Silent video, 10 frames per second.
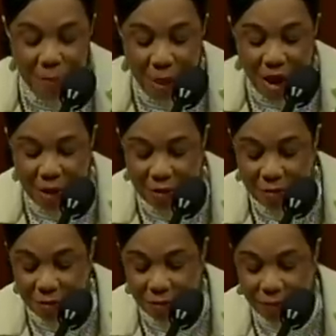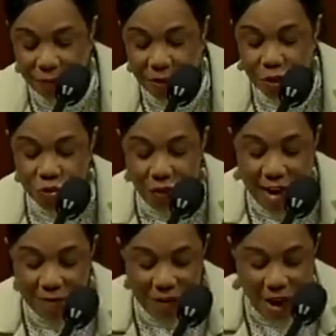Martin,
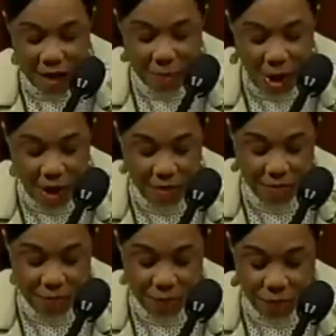Trayvon Martin.